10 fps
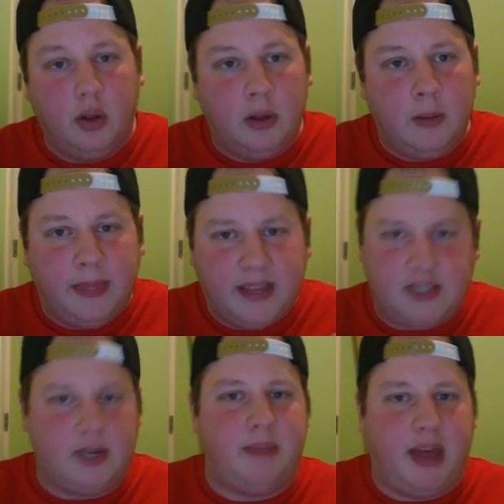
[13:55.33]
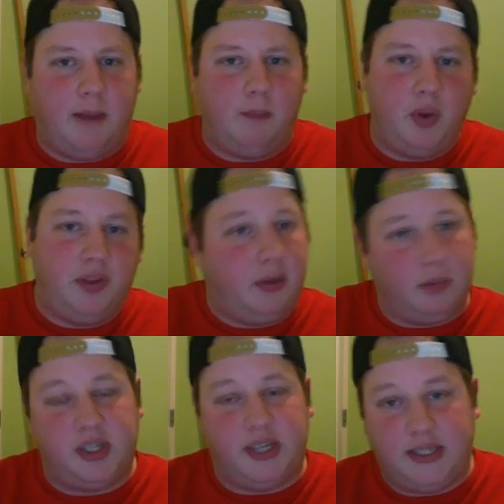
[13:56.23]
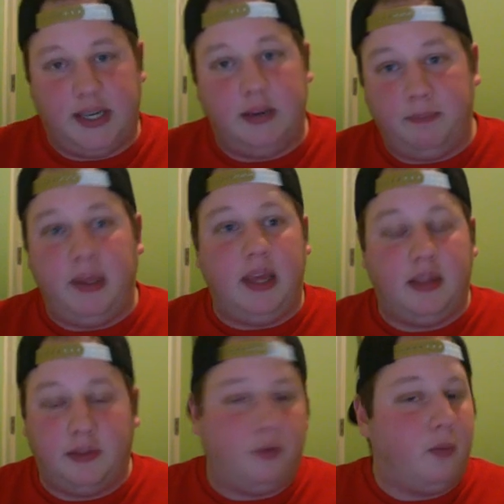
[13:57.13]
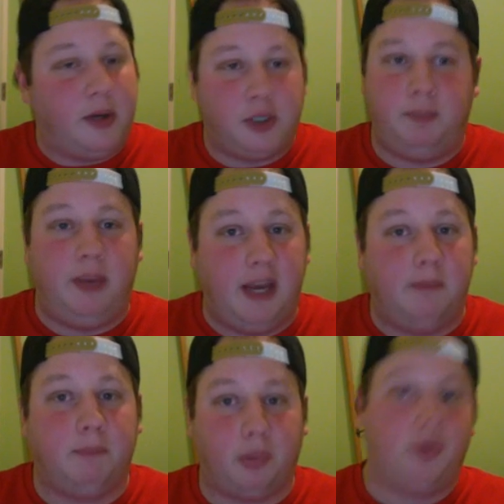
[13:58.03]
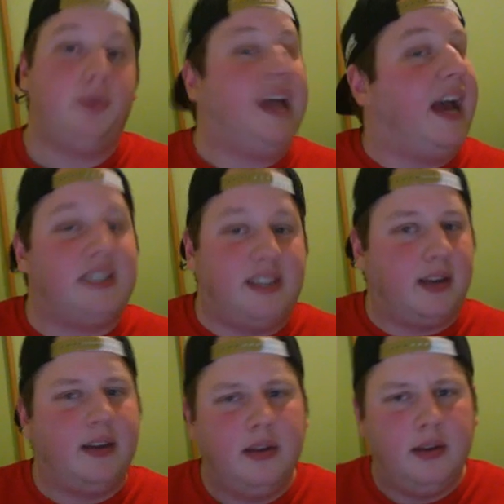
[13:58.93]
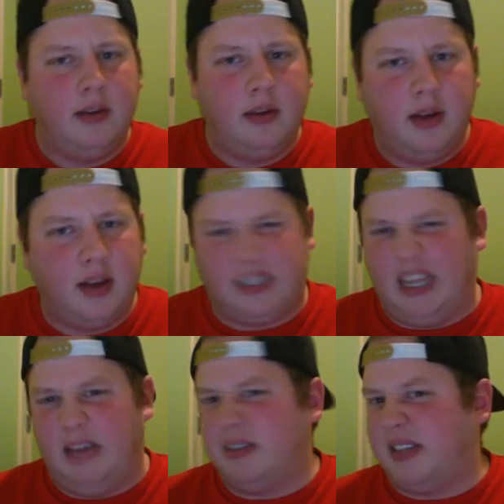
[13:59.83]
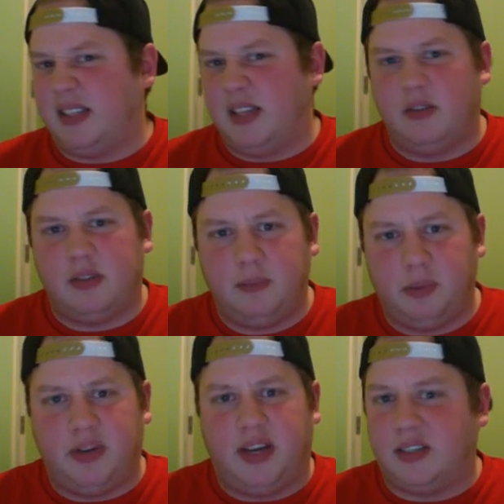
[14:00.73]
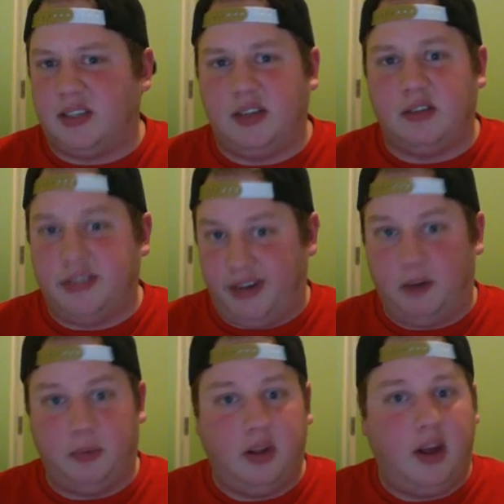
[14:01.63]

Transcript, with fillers: sum that up with number six and being the format just being brewtastic. As lame as that sounds. Brewtastic sounds terrible. I